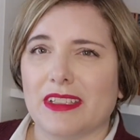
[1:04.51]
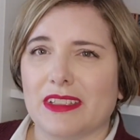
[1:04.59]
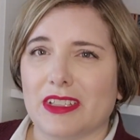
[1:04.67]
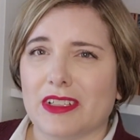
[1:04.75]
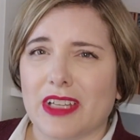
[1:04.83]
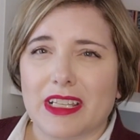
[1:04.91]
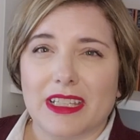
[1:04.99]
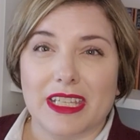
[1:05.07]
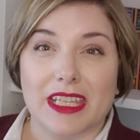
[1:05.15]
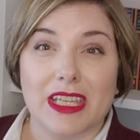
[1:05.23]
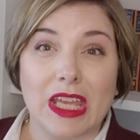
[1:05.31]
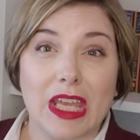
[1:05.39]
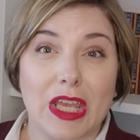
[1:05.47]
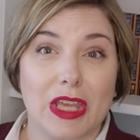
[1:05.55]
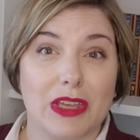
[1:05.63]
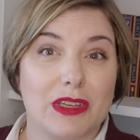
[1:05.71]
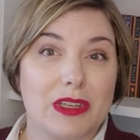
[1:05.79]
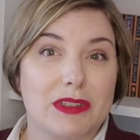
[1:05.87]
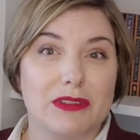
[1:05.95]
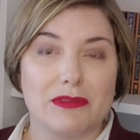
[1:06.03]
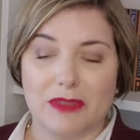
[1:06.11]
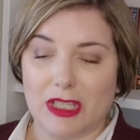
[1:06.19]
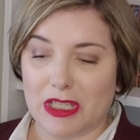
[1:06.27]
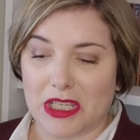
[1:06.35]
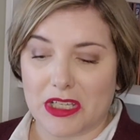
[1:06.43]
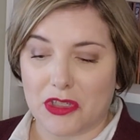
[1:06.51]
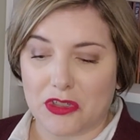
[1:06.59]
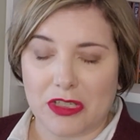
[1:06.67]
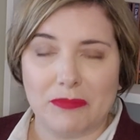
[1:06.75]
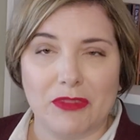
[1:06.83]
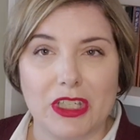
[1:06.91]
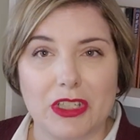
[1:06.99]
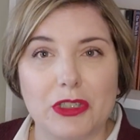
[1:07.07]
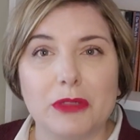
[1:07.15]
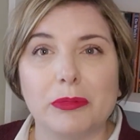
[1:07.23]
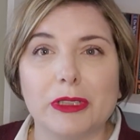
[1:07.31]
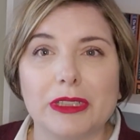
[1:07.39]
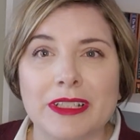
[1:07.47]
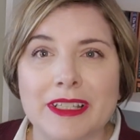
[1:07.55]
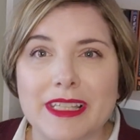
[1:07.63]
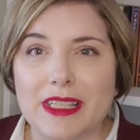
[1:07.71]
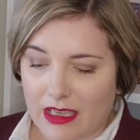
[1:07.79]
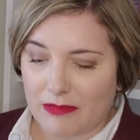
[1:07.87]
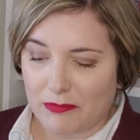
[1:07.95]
They're not like extremely new books,